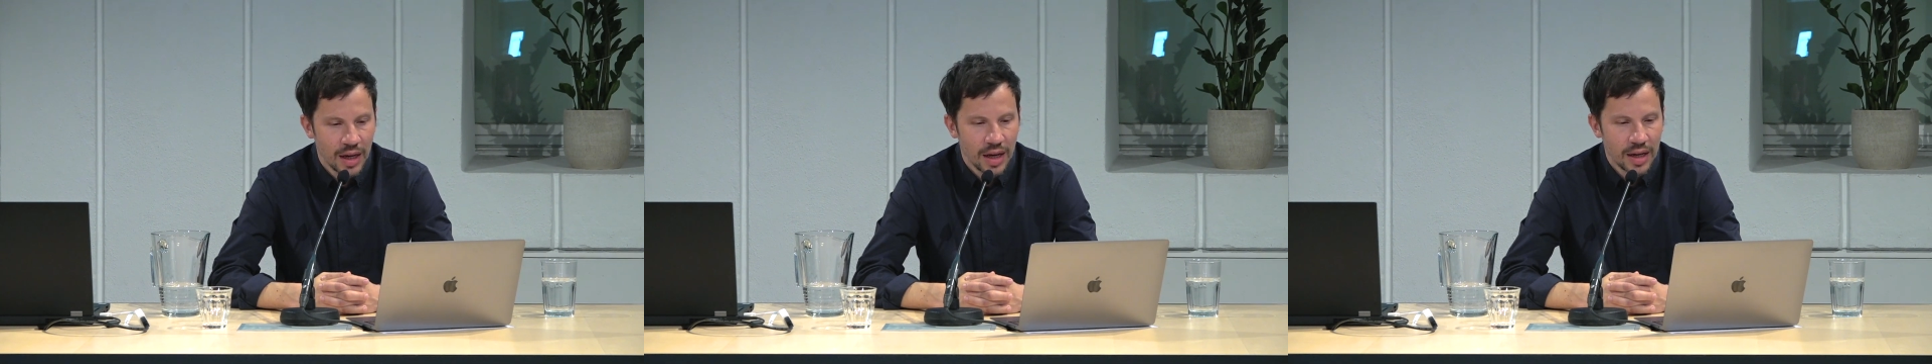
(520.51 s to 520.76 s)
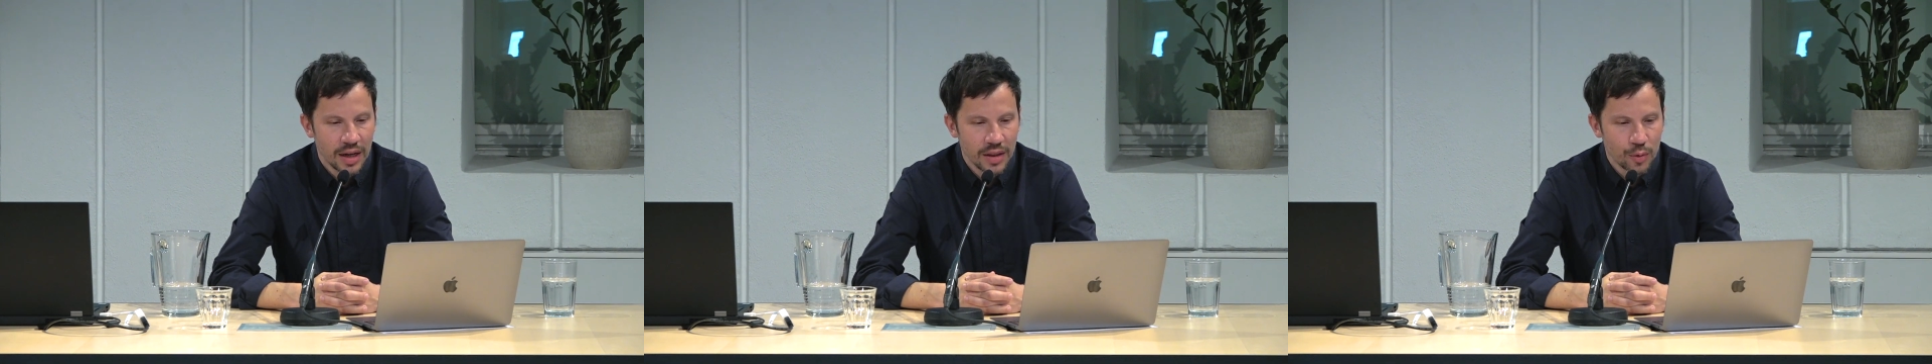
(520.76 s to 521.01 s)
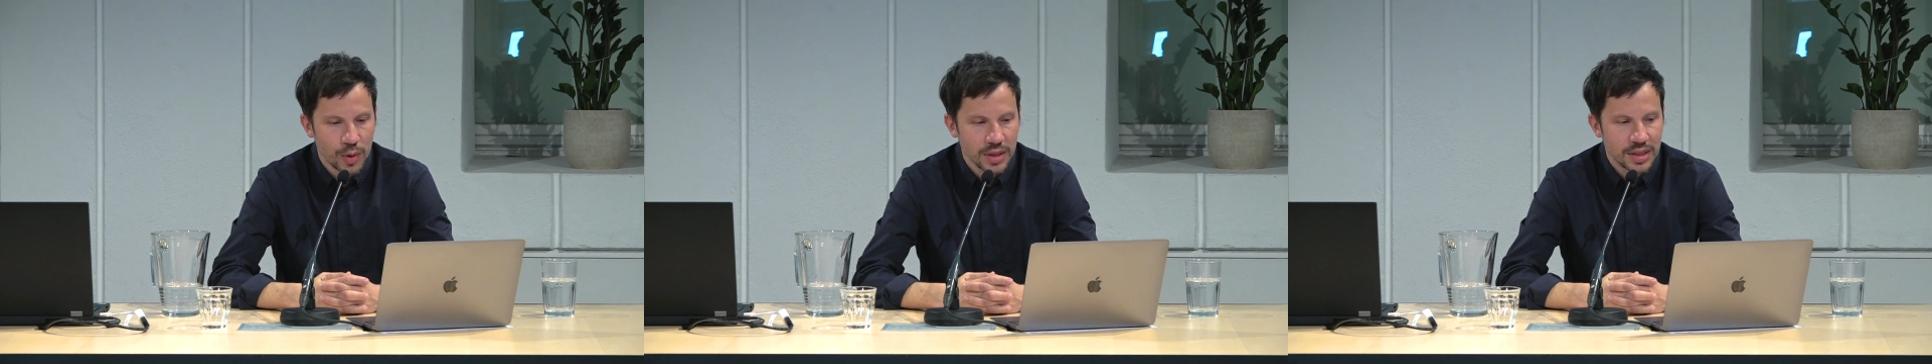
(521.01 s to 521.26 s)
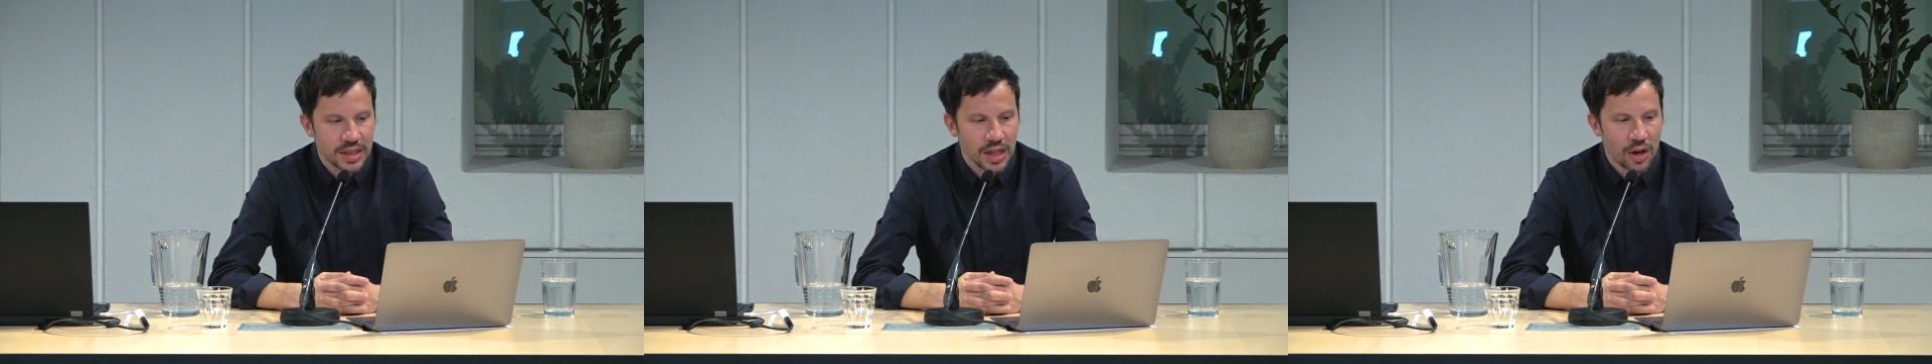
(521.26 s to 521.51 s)
In other
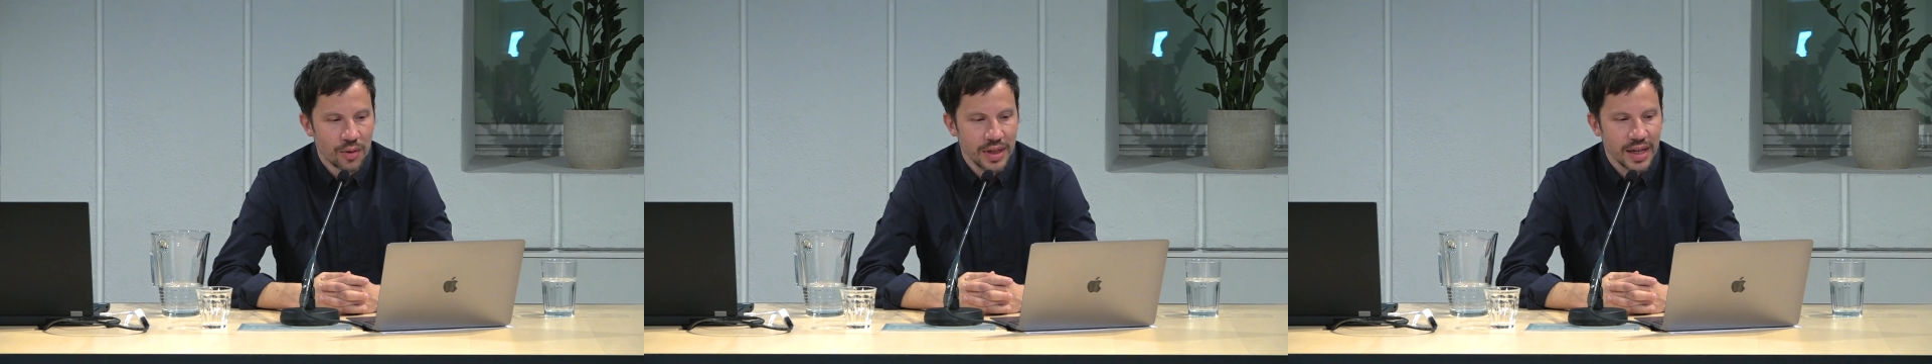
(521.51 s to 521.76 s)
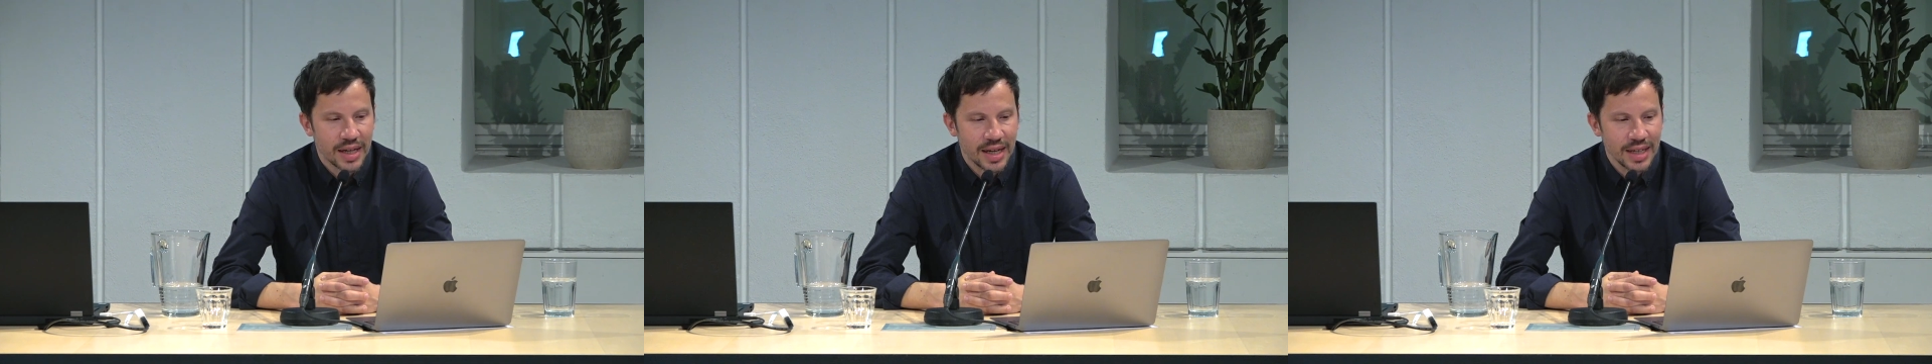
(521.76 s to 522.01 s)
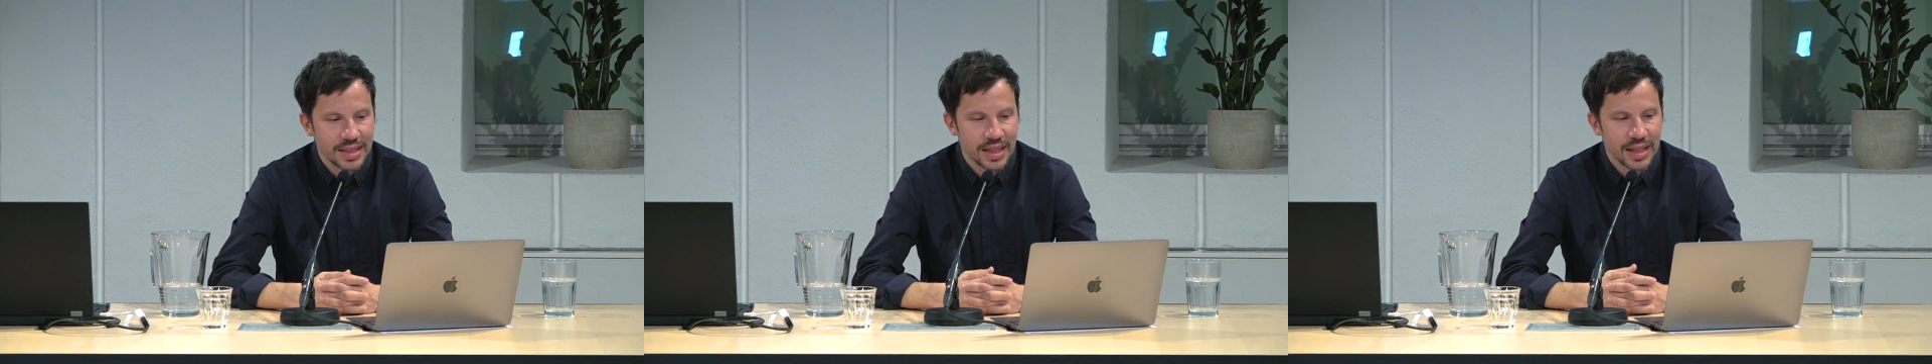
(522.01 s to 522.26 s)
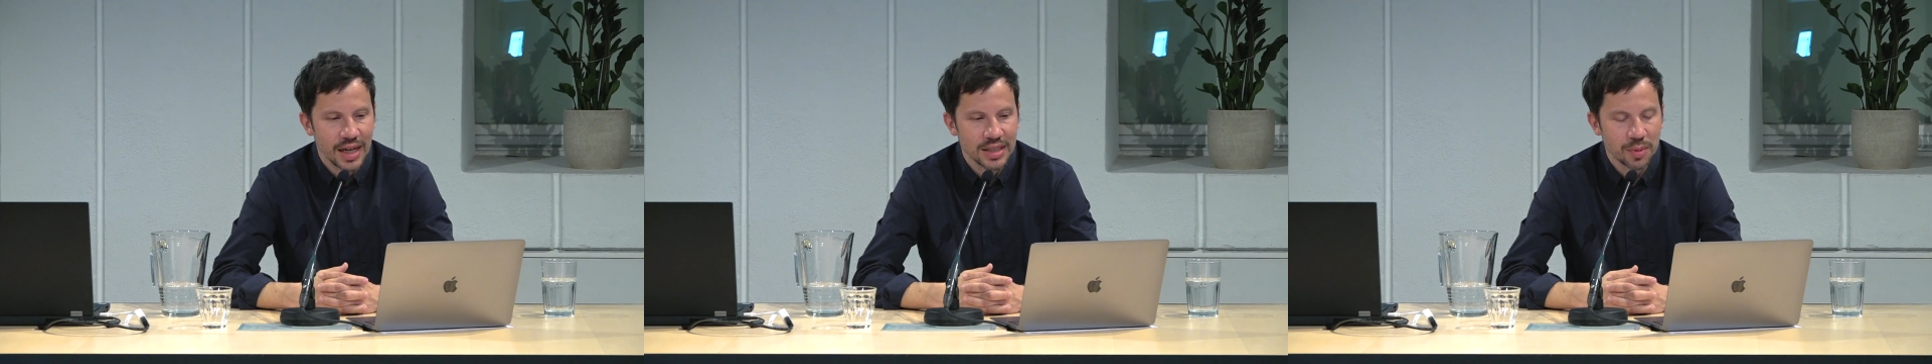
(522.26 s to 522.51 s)
words, only a case that
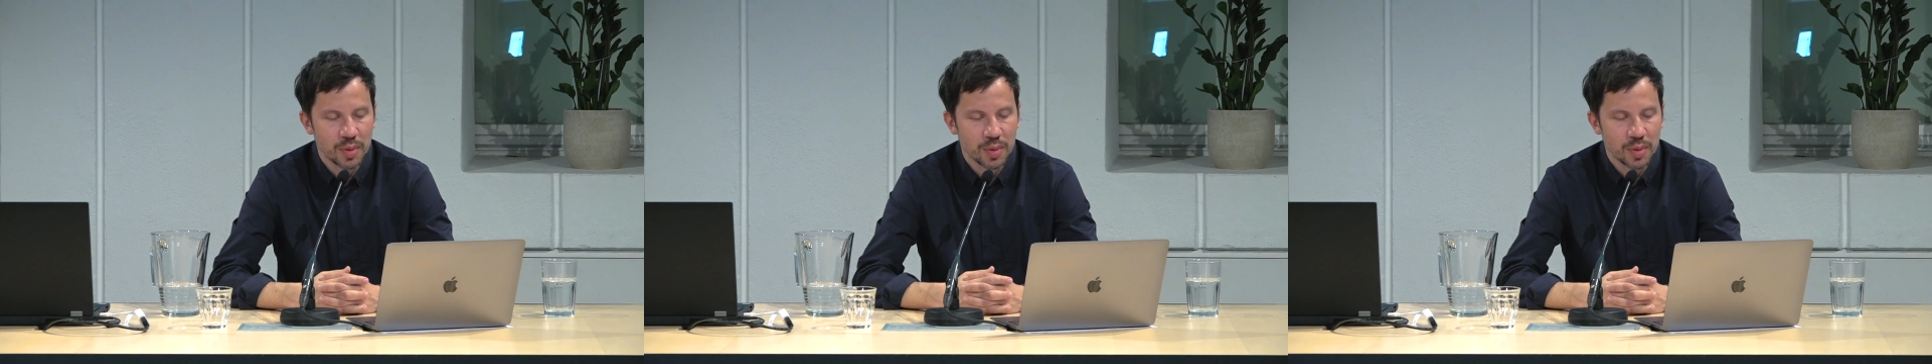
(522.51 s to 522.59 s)
has the